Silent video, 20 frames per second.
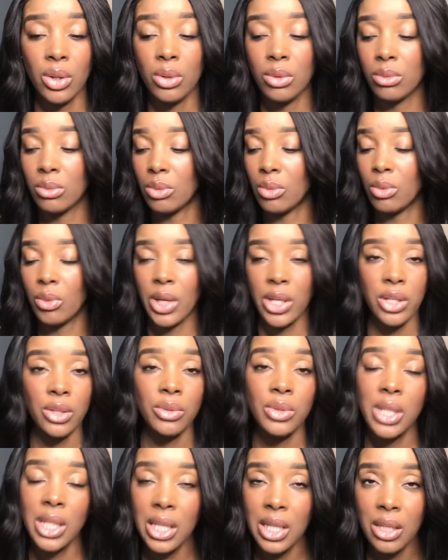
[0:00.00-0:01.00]
what you
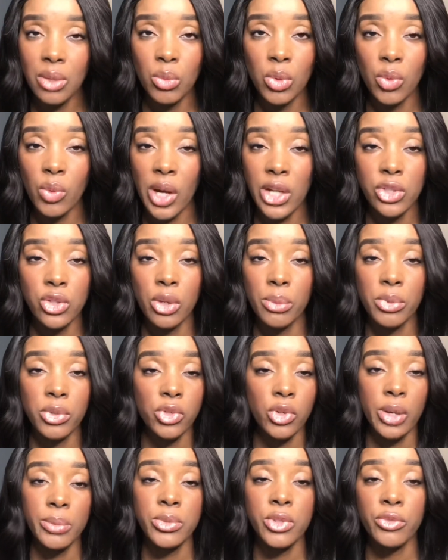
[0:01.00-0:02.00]
need. We'll write you a
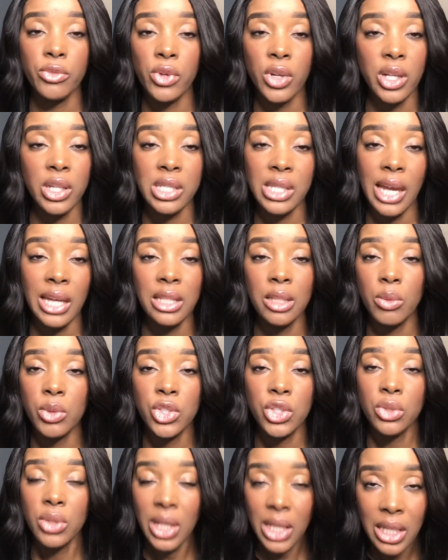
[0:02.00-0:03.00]
prescription for exactly what
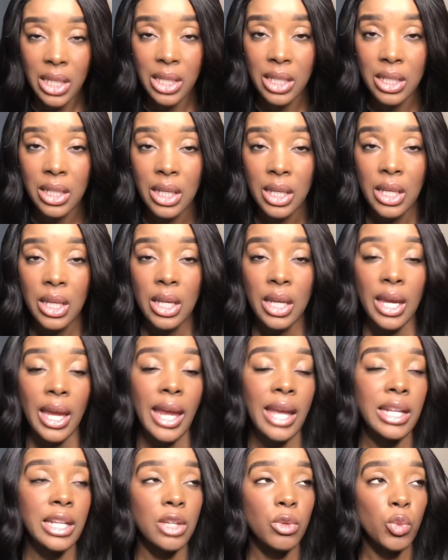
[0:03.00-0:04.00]
you need,
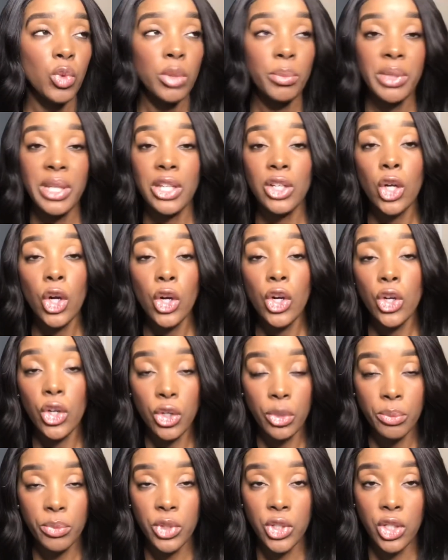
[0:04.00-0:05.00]
and it will be an
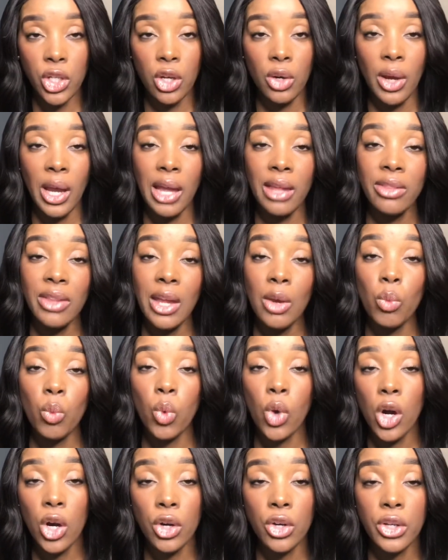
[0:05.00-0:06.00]
herb, and they
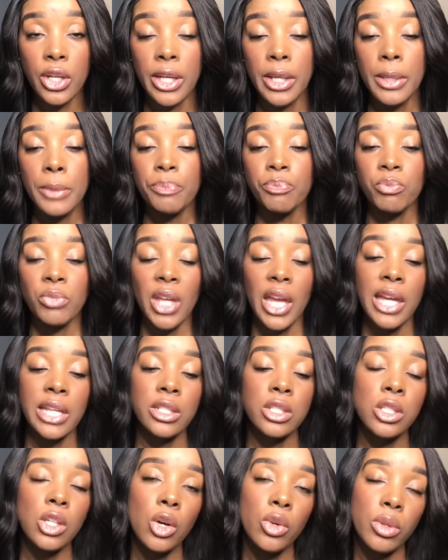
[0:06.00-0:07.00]
work. And
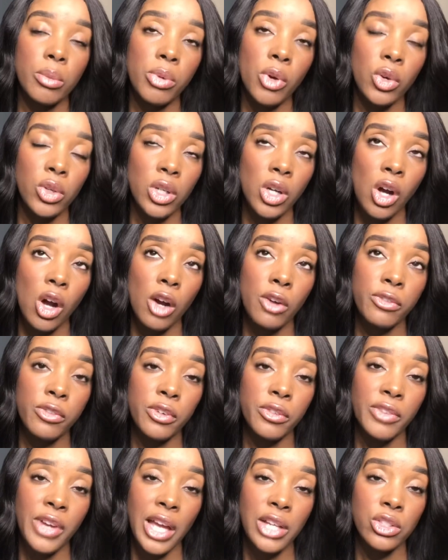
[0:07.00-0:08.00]
so the protocol for
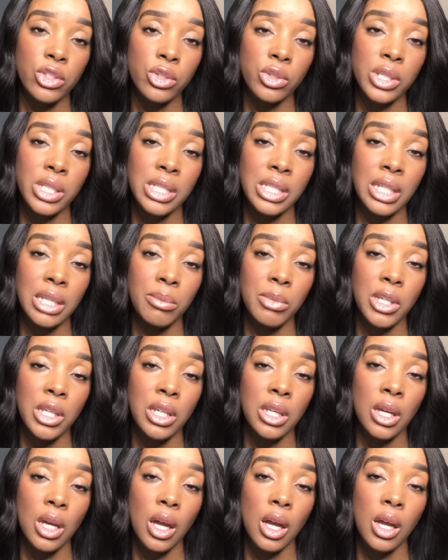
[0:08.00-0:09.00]
vaginal
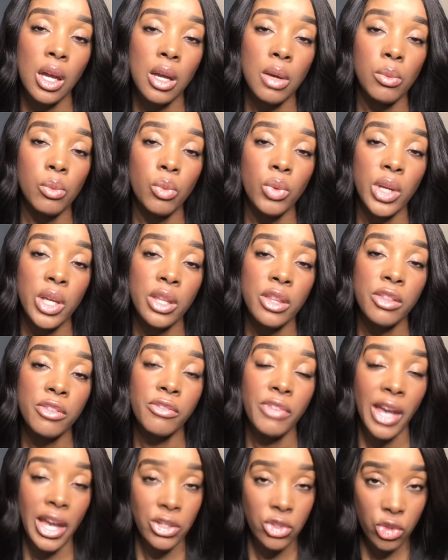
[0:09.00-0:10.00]
steaming with
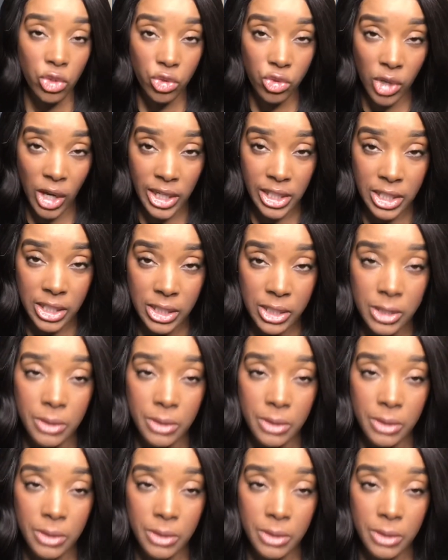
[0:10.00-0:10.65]
vaginal dryness,